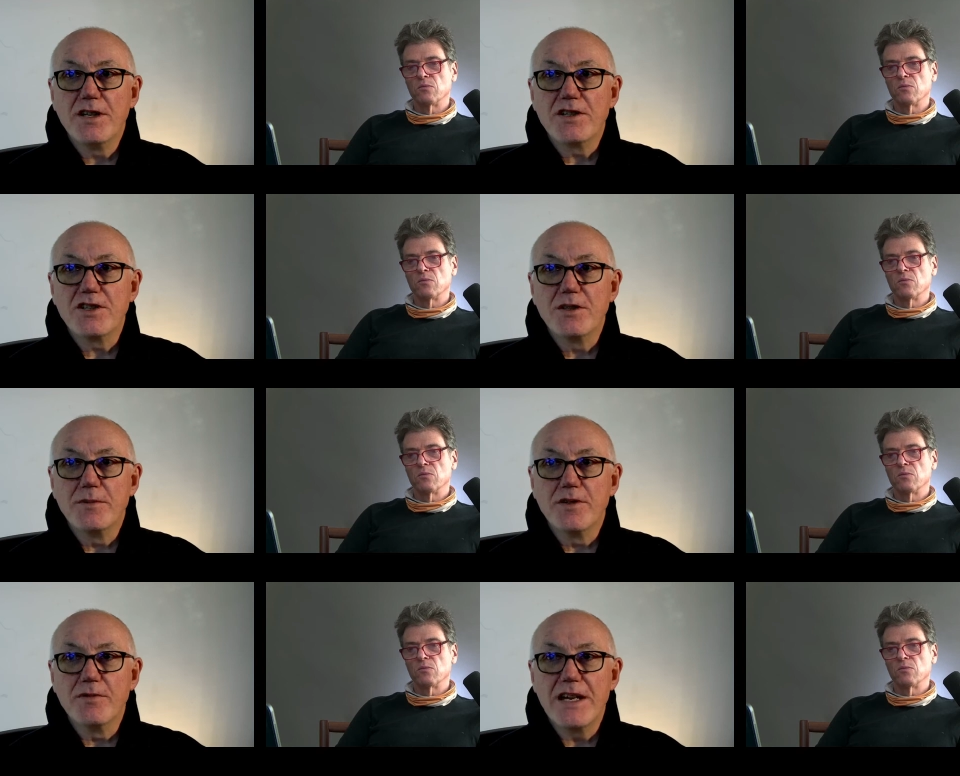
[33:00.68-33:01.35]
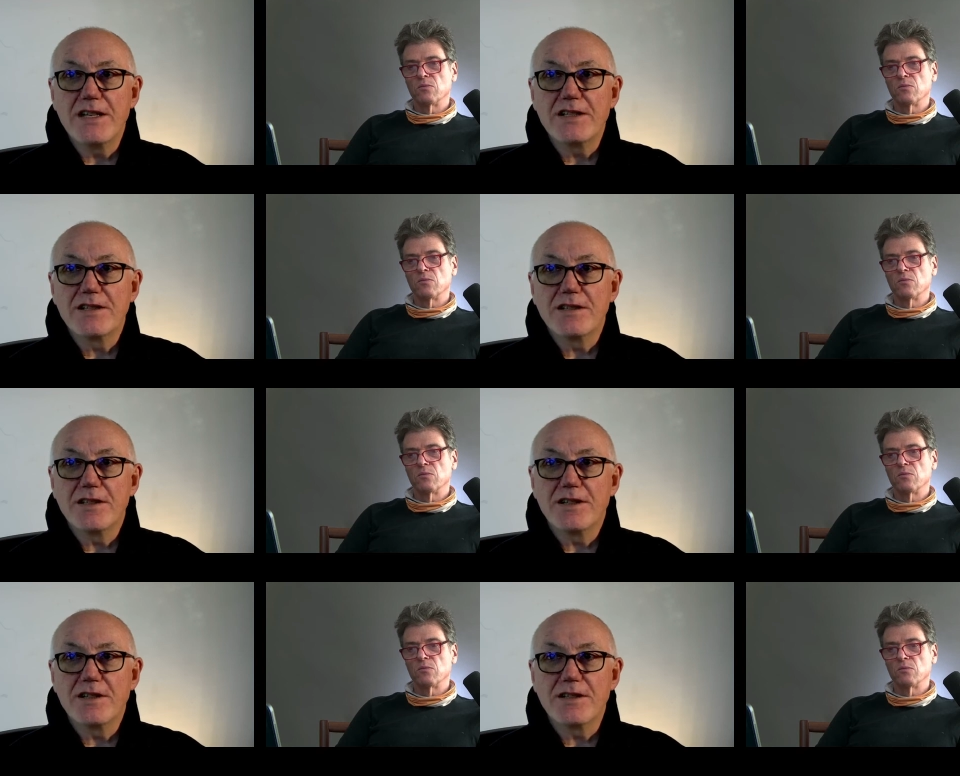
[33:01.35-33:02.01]
Speaker 1: human race
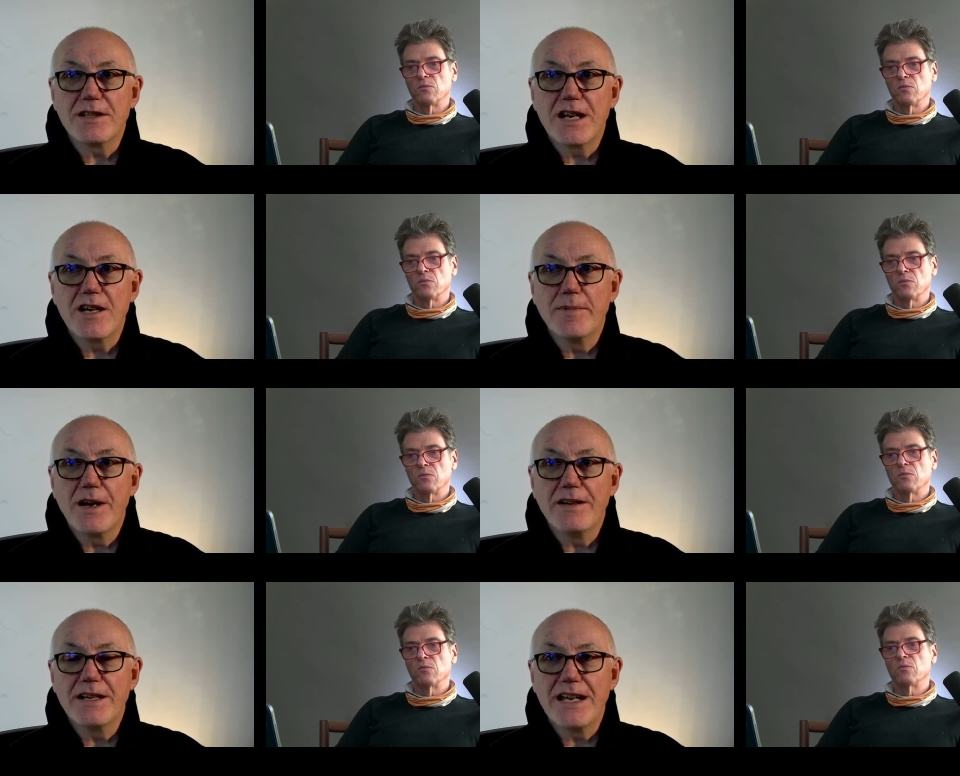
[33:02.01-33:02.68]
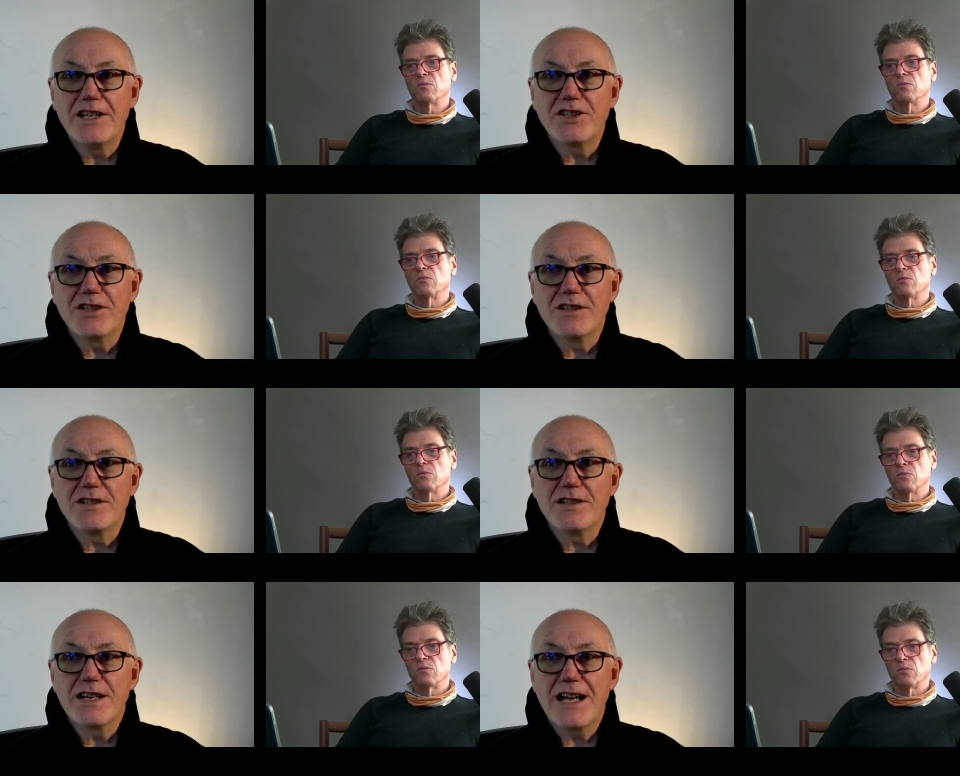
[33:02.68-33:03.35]
that doesn't care about
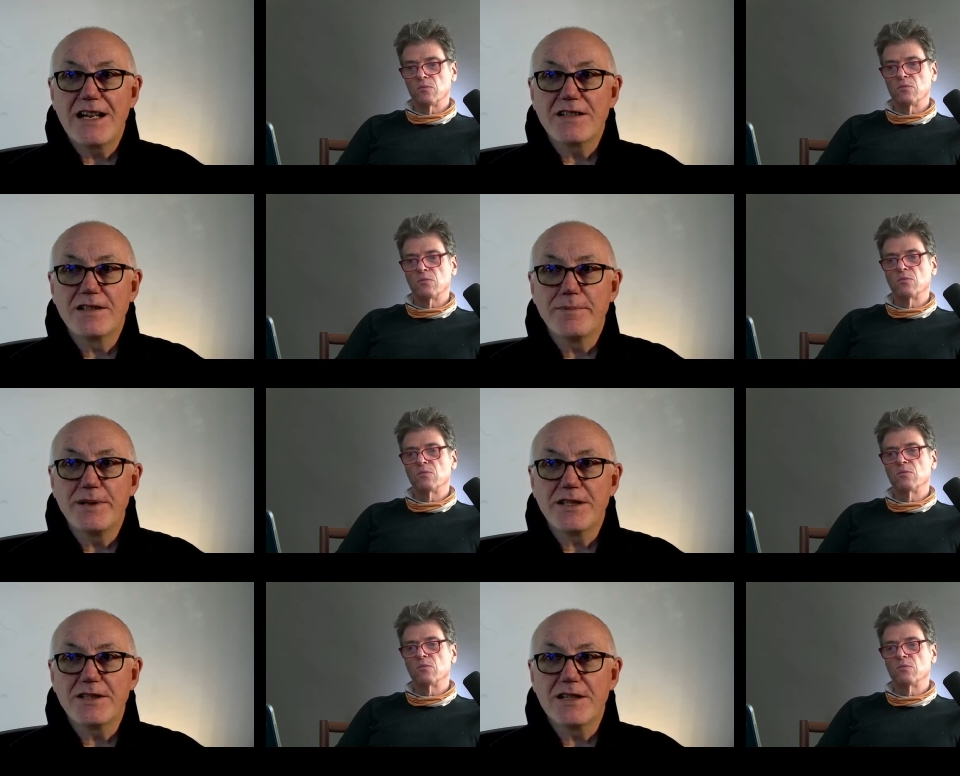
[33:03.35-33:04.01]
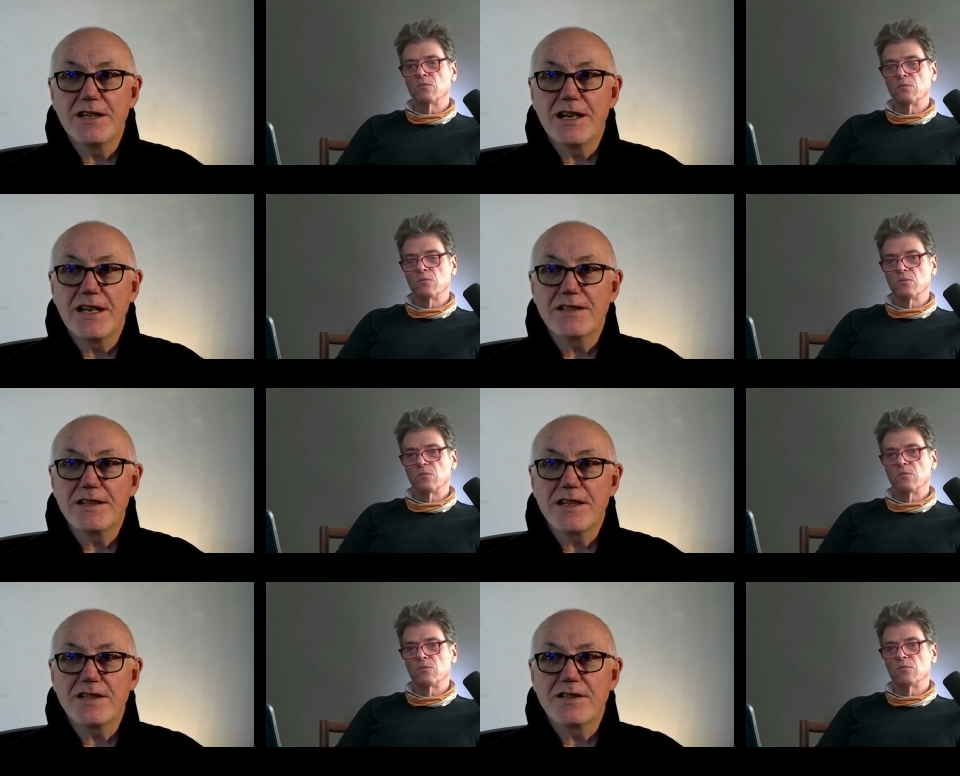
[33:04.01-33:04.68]
nations as depicted in let's
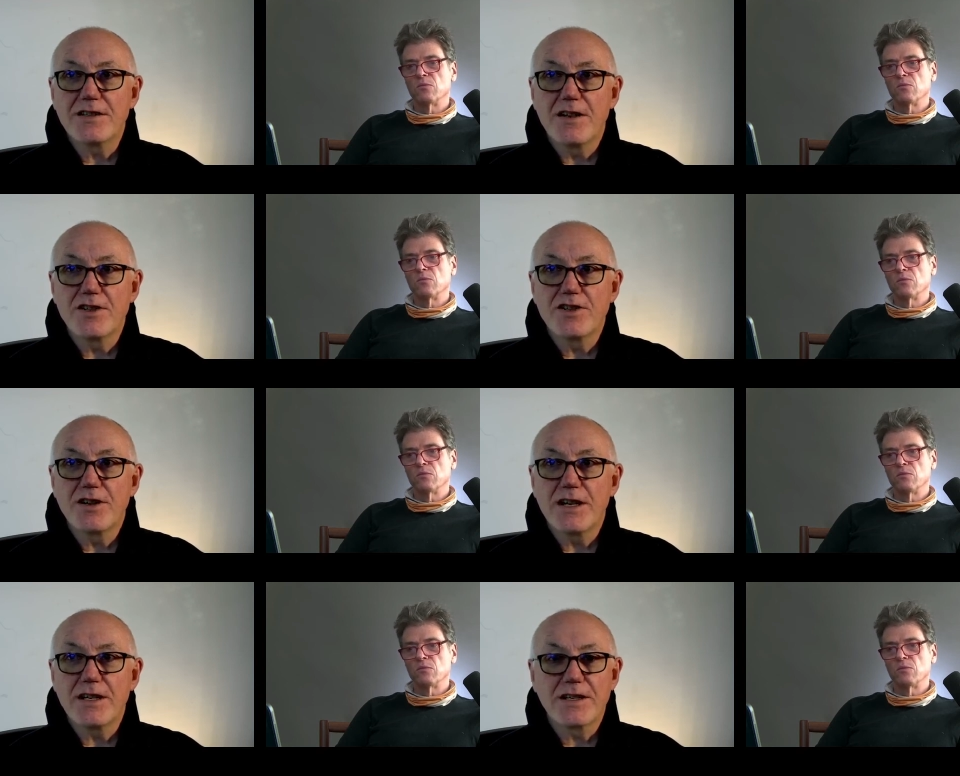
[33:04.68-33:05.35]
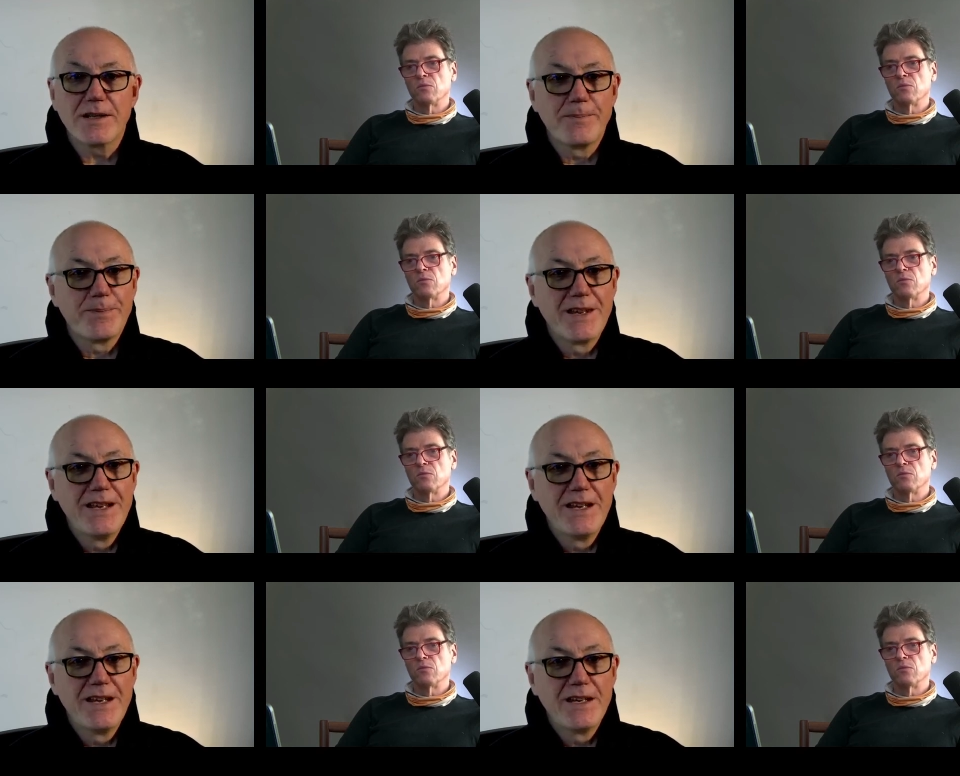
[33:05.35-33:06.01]
say Star Trek,
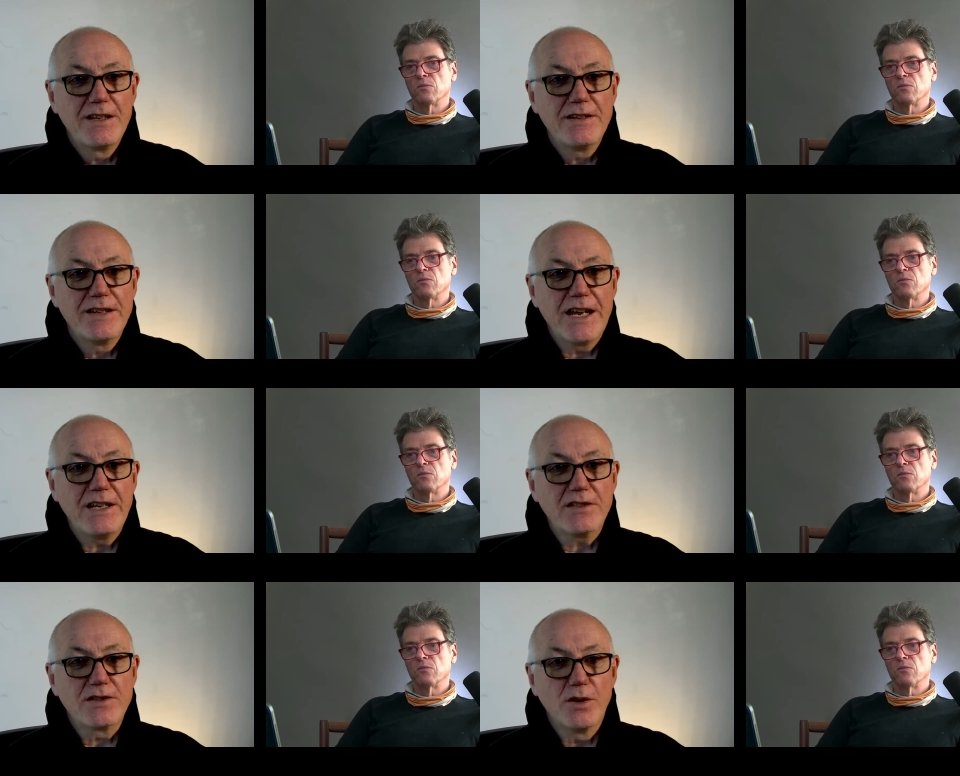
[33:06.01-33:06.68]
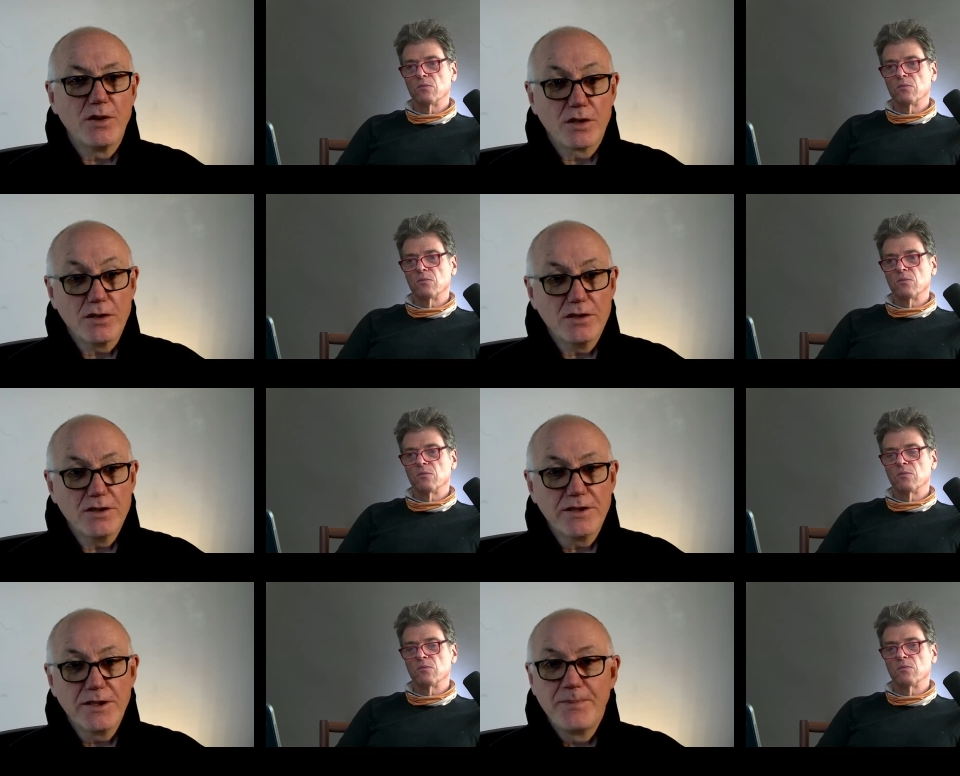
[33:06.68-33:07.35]
then it's all
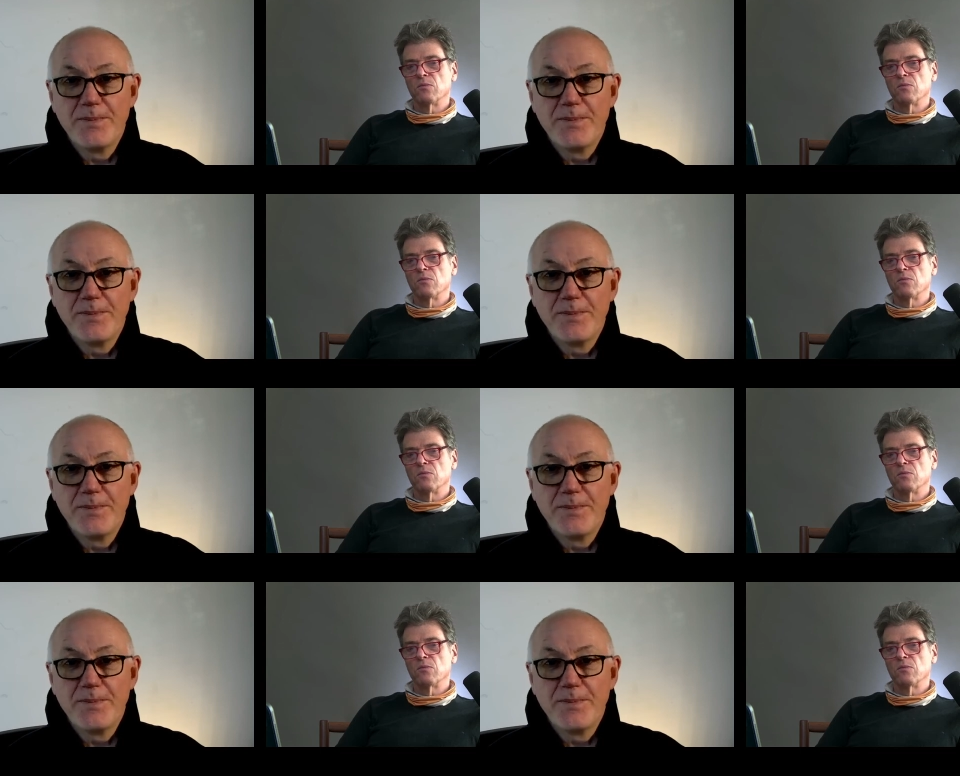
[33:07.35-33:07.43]
good.